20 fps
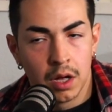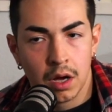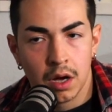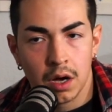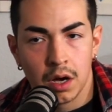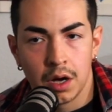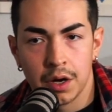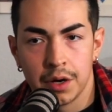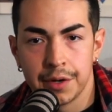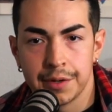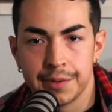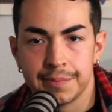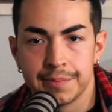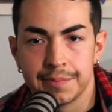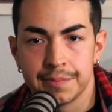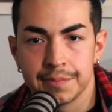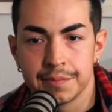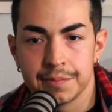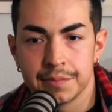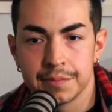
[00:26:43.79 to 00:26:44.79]

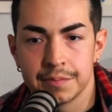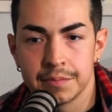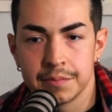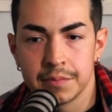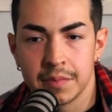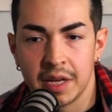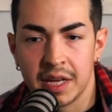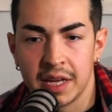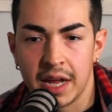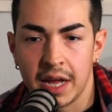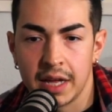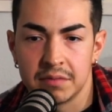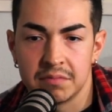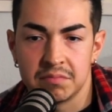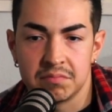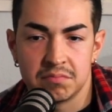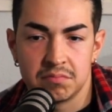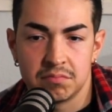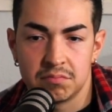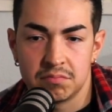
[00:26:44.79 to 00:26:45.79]
Um, and I,
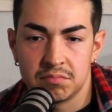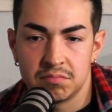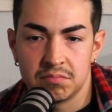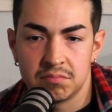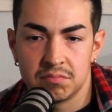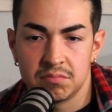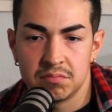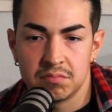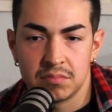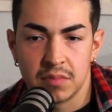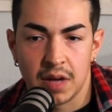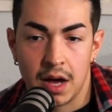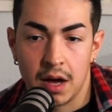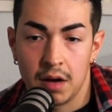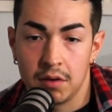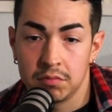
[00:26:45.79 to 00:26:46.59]
I